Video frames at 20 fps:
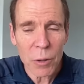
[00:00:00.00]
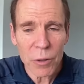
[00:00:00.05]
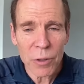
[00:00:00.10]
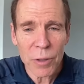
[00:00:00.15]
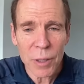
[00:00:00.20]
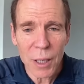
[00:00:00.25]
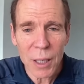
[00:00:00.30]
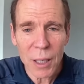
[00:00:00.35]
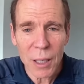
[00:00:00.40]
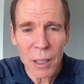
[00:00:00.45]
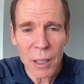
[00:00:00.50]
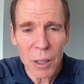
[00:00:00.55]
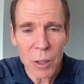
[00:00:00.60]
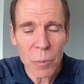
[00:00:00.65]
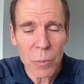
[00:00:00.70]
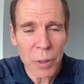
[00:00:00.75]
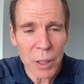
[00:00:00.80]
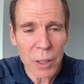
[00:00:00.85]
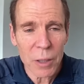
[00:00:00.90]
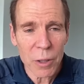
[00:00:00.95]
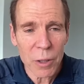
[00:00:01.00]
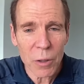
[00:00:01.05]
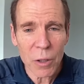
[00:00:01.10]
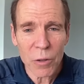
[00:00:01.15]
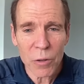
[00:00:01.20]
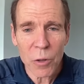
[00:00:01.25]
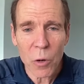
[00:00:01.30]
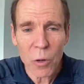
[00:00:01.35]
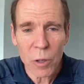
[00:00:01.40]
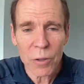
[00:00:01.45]
skiing. He competed till
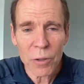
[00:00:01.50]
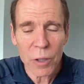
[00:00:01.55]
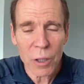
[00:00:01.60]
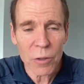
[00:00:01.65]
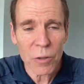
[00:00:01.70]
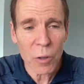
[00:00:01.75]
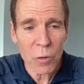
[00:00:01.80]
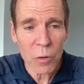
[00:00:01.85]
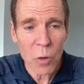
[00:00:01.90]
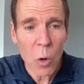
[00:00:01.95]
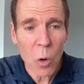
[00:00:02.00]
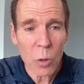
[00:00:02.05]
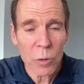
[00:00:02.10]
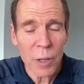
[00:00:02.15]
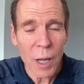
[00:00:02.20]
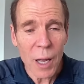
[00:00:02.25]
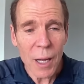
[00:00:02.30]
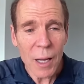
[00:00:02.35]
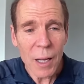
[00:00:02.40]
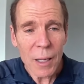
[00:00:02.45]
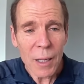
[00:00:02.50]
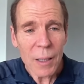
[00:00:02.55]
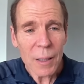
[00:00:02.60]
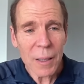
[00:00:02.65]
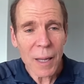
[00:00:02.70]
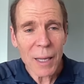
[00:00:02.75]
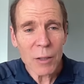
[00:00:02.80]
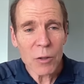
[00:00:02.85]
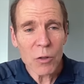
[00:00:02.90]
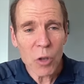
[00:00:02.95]
he's 36 years old.
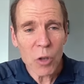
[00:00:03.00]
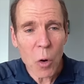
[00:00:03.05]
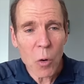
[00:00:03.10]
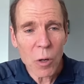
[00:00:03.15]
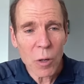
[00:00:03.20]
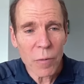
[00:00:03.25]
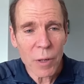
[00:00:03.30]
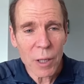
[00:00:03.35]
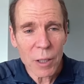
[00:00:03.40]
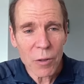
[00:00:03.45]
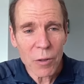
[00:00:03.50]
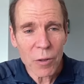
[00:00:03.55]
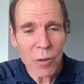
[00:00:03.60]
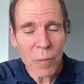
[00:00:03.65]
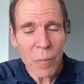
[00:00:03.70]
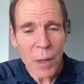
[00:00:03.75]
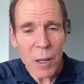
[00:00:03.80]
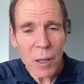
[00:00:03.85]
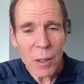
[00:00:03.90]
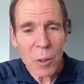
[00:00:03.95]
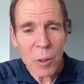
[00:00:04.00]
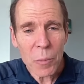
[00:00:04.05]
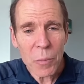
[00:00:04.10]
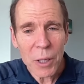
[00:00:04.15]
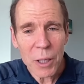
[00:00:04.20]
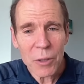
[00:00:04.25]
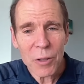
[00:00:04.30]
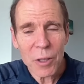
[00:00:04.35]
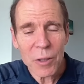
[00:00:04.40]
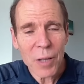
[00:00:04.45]
Like Djokovic
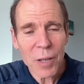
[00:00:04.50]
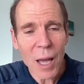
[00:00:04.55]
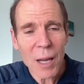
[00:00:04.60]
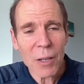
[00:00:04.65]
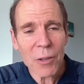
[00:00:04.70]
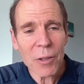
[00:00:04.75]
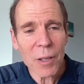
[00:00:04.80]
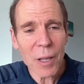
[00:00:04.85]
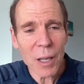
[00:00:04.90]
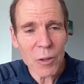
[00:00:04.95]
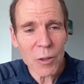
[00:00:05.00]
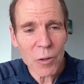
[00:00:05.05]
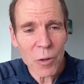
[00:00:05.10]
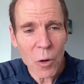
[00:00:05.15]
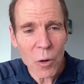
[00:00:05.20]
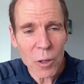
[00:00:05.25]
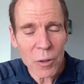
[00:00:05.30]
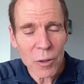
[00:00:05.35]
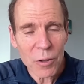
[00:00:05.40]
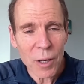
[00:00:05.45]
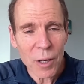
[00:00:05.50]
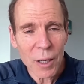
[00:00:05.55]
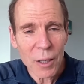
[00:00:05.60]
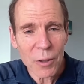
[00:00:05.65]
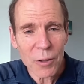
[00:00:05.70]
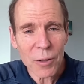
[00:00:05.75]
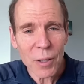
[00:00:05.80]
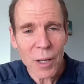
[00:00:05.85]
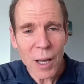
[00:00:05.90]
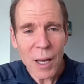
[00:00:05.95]
competes in tennis at age
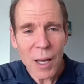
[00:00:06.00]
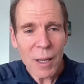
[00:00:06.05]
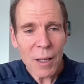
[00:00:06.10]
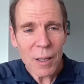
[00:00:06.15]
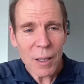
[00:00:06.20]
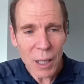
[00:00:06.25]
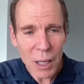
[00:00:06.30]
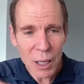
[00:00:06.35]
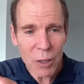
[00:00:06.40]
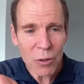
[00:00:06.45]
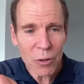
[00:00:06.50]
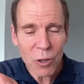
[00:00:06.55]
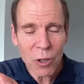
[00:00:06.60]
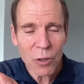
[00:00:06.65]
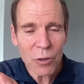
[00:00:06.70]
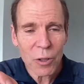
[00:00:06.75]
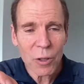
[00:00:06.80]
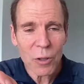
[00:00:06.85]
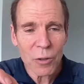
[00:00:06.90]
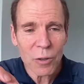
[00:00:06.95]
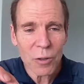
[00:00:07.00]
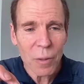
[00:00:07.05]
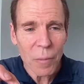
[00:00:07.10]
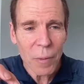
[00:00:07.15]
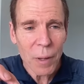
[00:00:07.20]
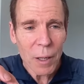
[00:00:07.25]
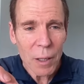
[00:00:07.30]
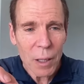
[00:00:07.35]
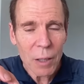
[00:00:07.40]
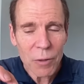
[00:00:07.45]
36, he's just as,
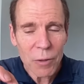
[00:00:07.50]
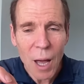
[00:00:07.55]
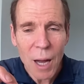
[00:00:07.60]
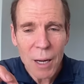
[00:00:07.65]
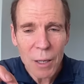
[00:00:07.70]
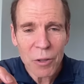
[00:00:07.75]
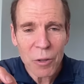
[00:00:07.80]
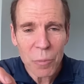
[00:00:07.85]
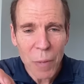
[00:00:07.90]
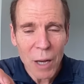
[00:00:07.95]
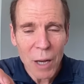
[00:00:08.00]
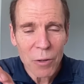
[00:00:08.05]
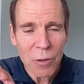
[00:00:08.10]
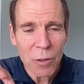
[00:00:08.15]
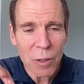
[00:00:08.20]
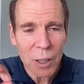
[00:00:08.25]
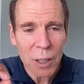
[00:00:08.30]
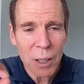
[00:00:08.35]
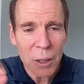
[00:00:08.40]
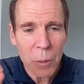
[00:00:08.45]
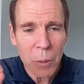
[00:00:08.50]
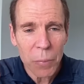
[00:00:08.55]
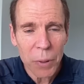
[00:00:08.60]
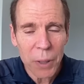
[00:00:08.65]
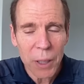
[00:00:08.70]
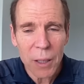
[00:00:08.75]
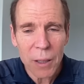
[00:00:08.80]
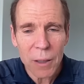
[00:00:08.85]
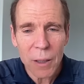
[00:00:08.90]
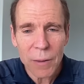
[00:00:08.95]
it's kind of special that he
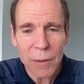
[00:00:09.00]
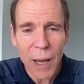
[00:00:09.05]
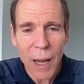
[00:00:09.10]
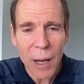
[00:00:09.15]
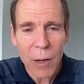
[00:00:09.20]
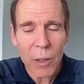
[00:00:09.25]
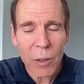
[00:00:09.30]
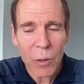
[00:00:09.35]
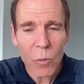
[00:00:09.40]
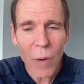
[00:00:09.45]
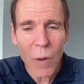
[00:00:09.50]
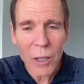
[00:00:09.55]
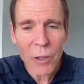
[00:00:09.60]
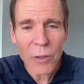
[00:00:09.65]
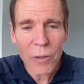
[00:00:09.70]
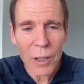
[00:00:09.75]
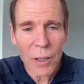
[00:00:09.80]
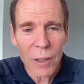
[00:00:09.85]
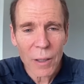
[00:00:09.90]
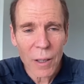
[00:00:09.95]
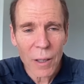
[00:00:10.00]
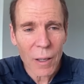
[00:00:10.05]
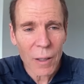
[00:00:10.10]
competed in the downhill racing